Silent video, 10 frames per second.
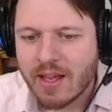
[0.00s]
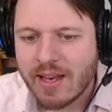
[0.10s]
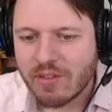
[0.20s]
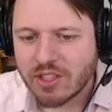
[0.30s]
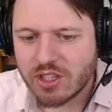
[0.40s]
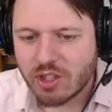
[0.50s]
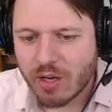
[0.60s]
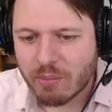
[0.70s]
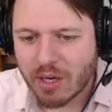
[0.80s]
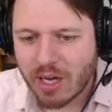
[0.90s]
Now, this can
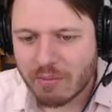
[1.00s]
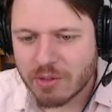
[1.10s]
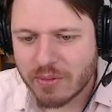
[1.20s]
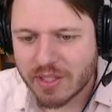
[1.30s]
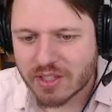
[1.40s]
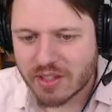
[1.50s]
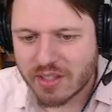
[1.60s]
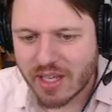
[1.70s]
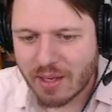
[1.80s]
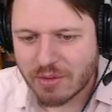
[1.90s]
create problems because
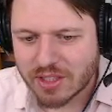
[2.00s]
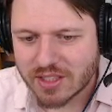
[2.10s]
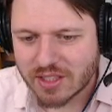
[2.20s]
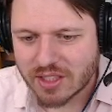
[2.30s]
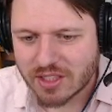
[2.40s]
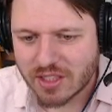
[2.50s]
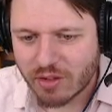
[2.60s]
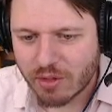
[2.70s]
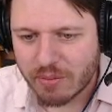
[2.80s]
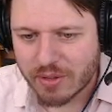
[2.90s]
the objects exist in
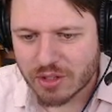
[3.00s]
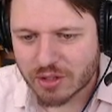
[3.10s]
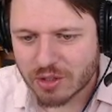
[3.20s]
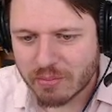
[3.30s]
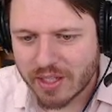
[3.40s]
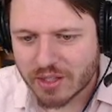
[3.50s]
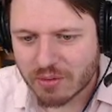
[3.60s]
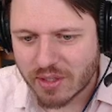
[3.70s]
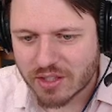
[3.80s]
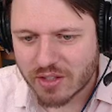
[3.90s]
3-dimensional space,
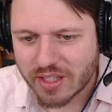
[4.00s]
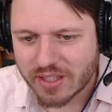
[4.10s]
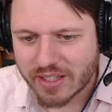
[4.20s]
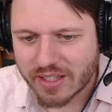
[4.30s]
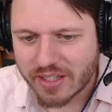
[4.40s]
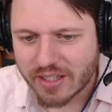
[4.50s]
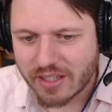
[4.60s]
right? So they can, like,